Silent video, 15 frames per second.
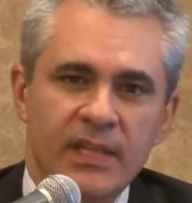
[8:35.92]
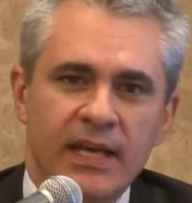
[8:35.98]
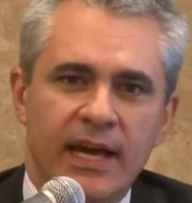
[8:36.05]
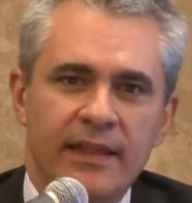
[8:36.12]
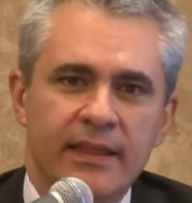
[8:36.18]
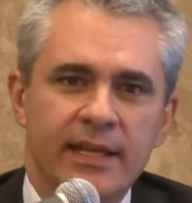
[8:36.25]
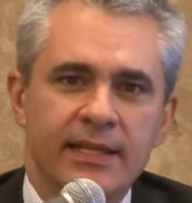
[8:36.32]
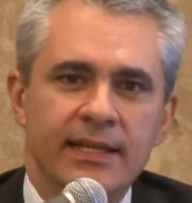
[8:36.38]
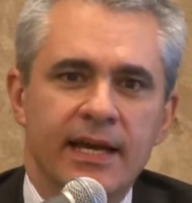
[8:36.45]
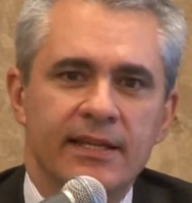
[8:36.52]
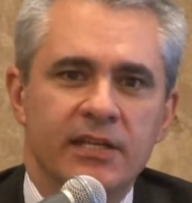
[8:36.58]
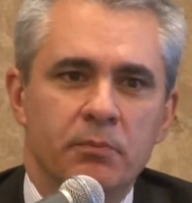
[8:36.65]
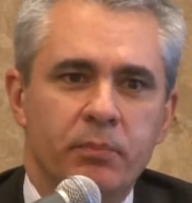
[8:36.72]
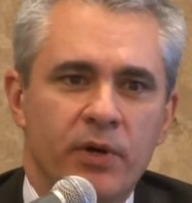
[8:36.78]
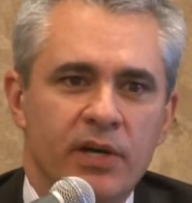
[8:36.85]
I think the
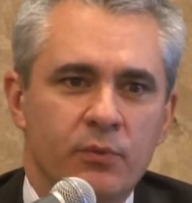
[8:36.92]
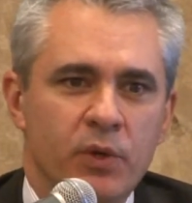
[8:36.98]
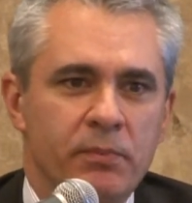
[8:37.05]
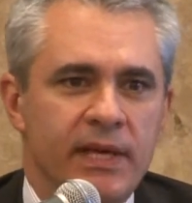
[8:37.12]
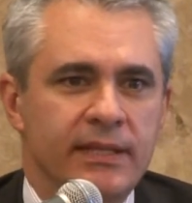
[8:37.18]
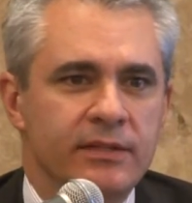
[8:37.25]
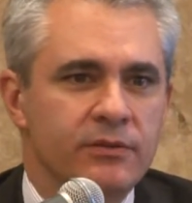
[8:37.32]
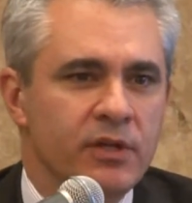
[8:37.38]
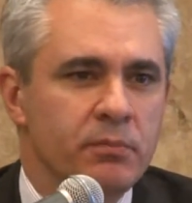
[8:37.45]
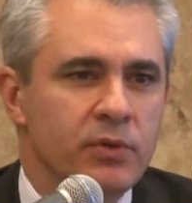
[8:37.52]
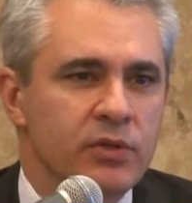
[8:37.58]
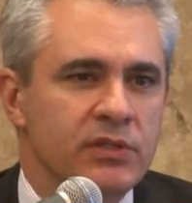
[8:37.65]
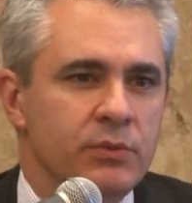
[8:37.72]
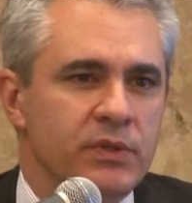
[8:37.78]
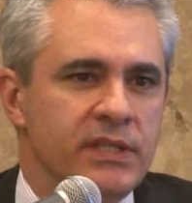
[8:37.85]
other point we made in the
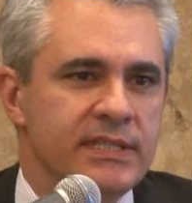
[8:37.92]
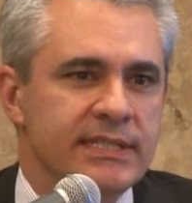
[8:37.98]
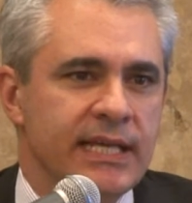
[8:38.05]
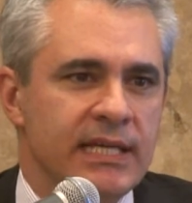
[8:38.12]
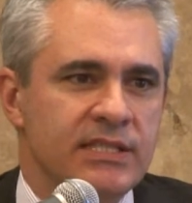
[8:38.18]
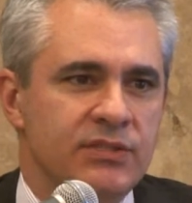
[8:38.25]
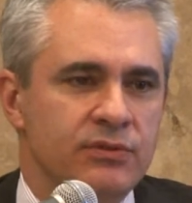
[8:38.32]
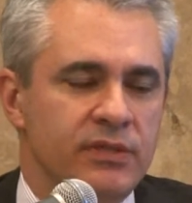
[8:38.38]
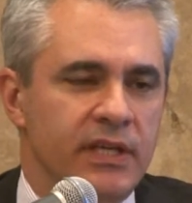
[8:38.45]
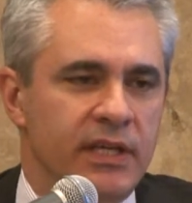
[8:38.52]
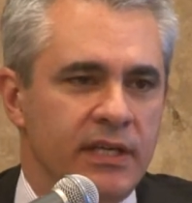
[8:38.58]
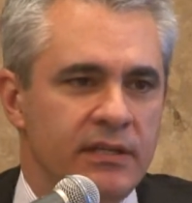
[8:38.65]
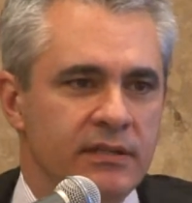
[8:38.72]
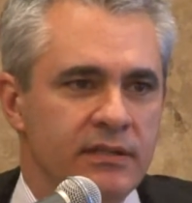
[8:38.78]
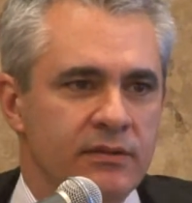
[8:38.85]
report that we discussed
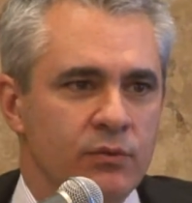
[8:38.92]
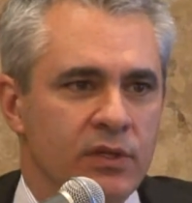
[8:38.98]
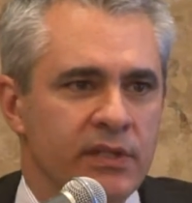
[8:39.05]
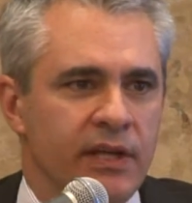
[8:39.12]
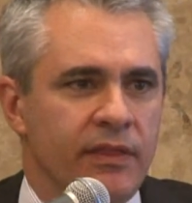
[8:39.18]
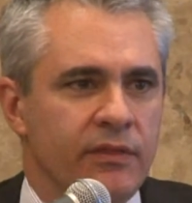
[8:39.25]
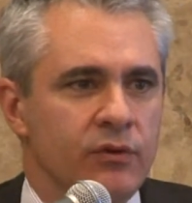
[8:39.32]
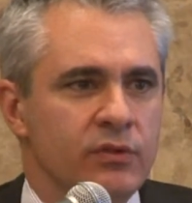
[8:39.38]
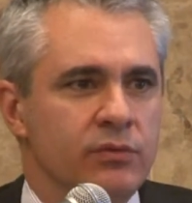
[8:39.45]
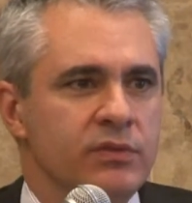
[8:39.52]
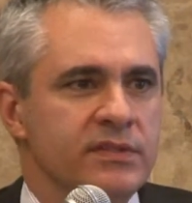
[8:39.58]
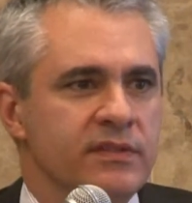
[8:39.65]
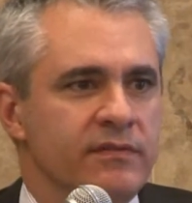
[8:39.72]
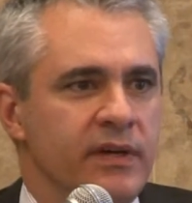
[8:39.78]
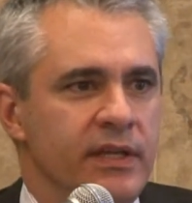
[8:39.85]
today, in uh, what I thought
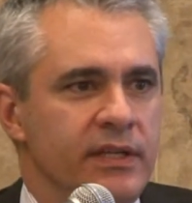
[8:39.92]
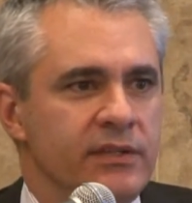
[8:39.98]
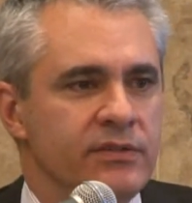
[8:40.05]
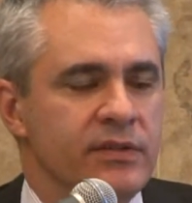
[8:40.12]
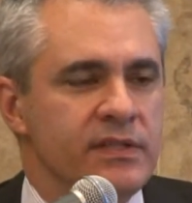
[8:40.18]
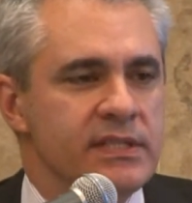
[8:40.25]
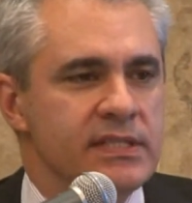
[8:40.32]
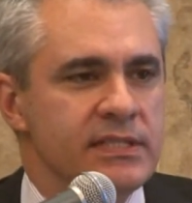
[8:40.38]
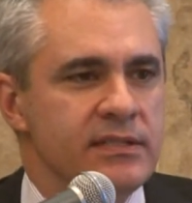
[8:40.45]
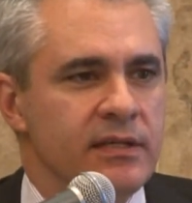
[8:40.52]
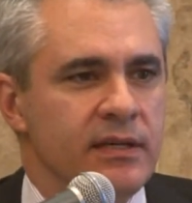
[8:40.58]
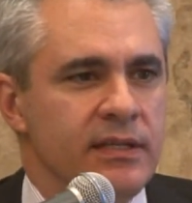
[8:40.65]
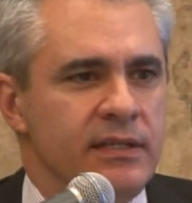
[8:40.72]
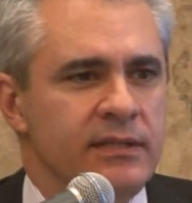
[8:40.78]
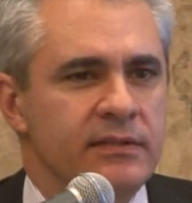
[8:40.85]
was a very interest,
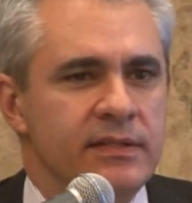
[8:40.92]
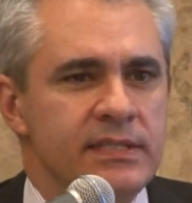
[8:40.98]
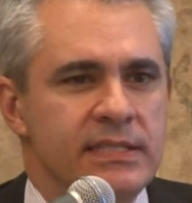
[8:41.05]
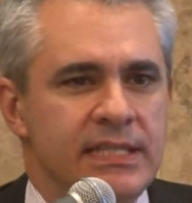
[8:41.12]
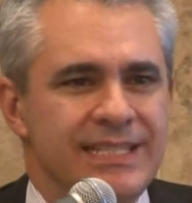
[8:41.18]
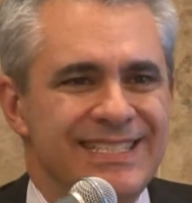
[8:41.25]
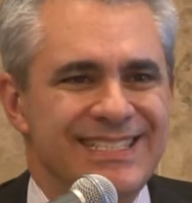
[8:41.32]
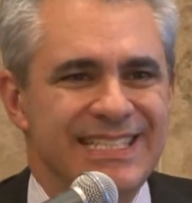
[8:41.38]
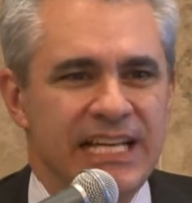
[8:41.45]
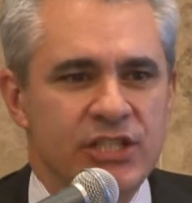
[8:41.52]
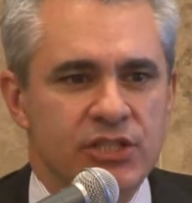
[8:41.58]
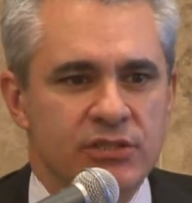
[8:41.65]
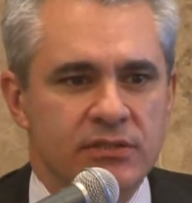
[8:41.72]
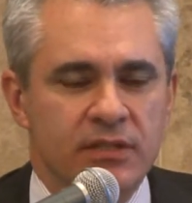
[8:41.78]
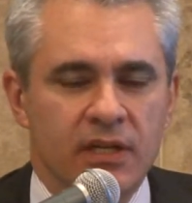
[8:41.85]
interesting
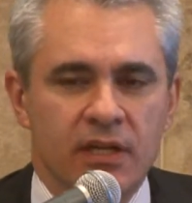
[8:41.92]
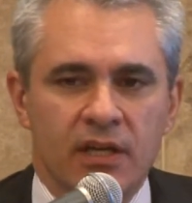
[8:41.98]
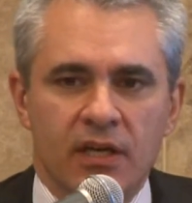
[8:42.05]
session,